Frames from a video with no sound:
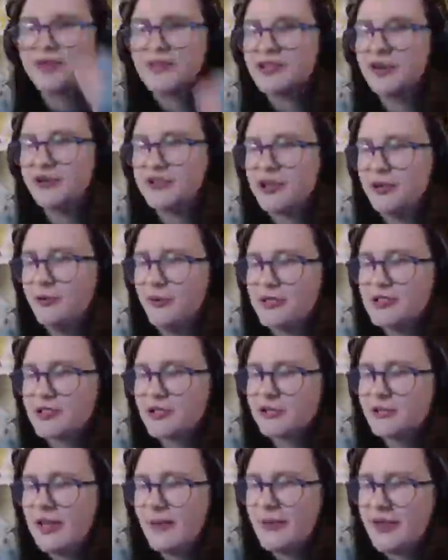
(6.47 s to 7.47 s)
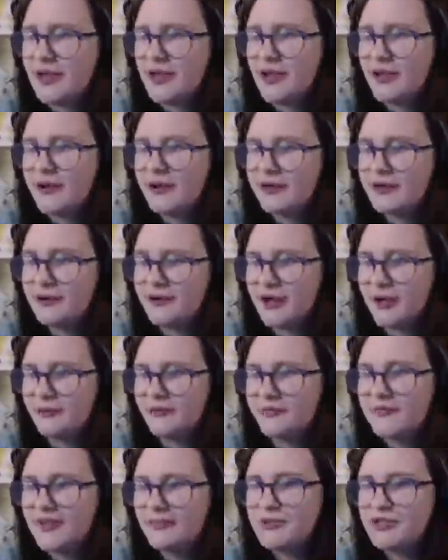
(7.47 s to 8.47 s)
I told you I was. Let me, uh, hold on.
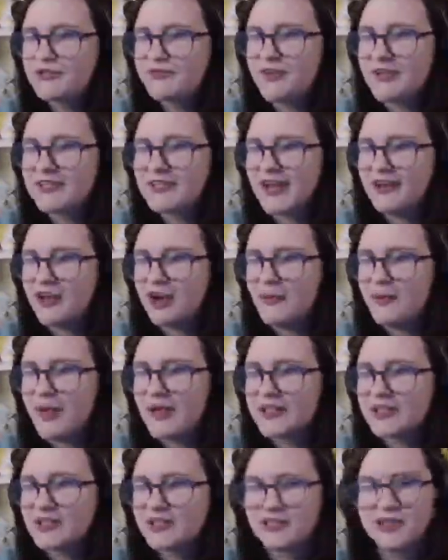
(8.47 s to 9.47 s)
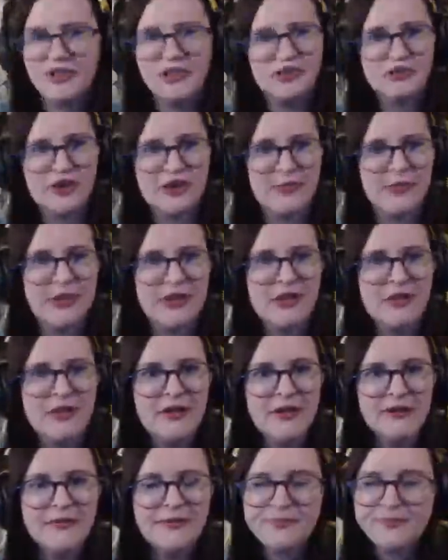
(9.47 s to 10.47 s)
Let me just fix that in OBS because it's going to trigger me.
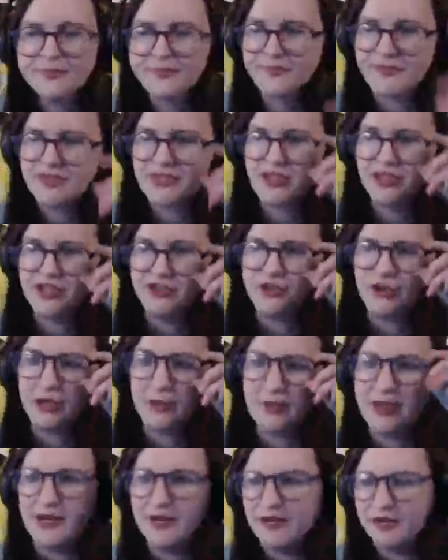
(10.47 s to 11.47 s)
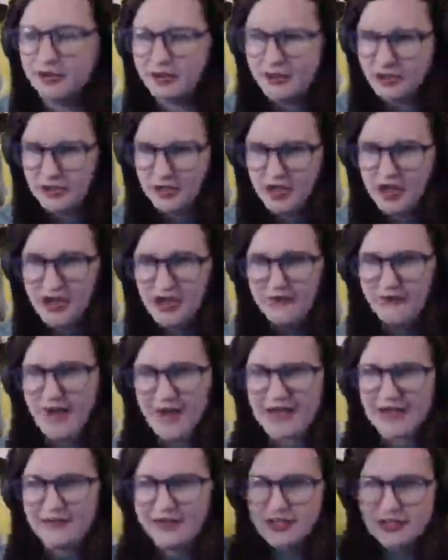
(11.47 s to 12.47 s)
It's going to trigger me. But
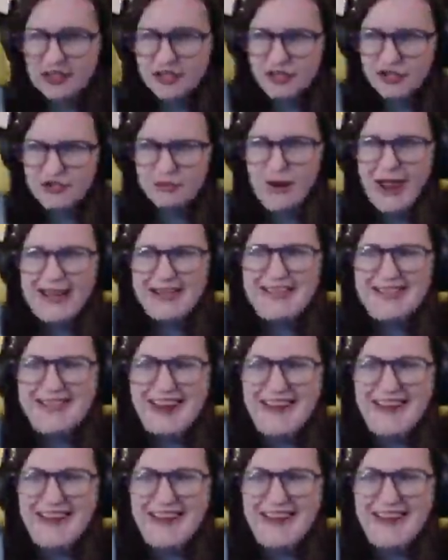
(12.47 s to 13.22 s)
I give it the stretch.